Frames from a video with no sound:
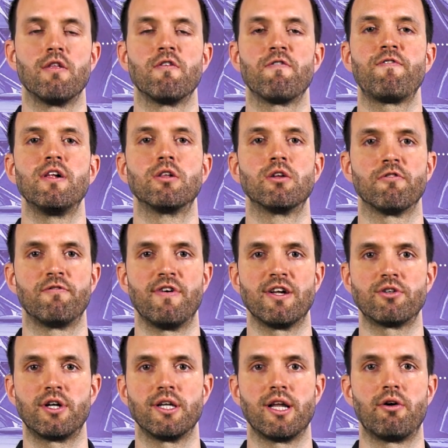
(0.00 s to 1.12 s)
in the field of
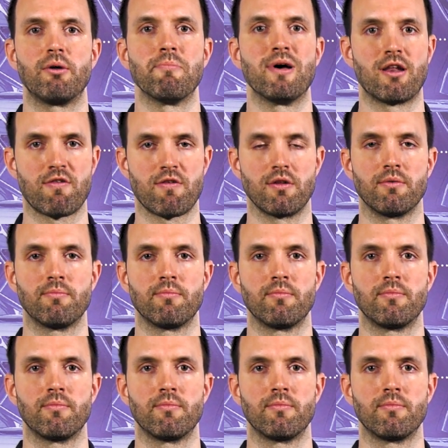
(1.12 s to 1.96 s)
veterinary medicine.